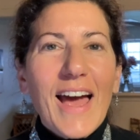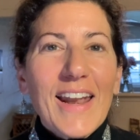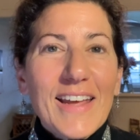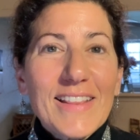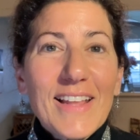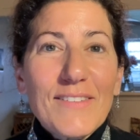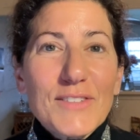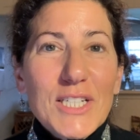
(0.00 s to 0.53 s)
And
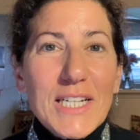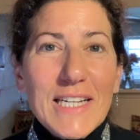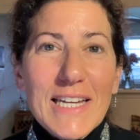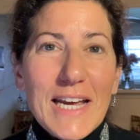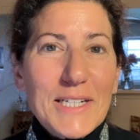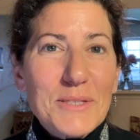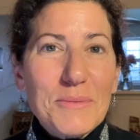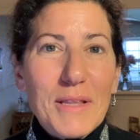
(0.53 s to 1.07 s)
I'd love to
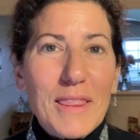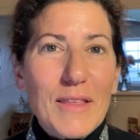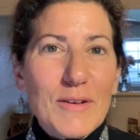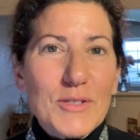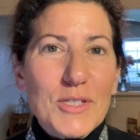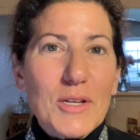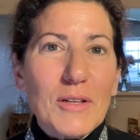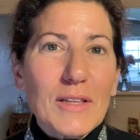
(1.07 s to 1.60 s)
connect with you.
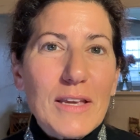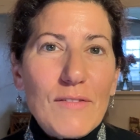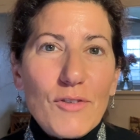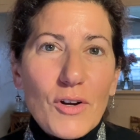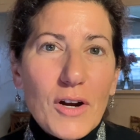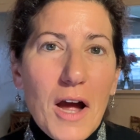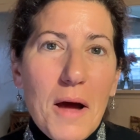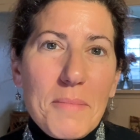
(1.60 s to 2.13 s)
So leave
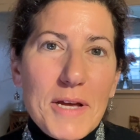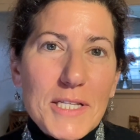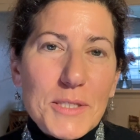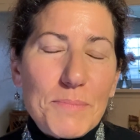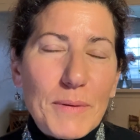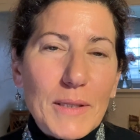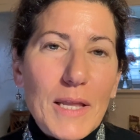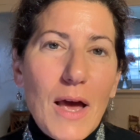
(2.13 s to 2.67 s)
your comments
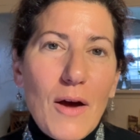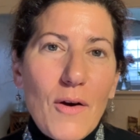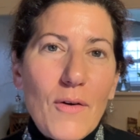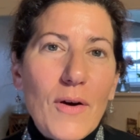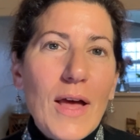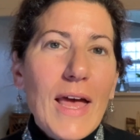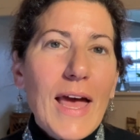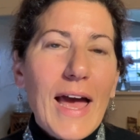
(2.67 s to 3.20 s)
below,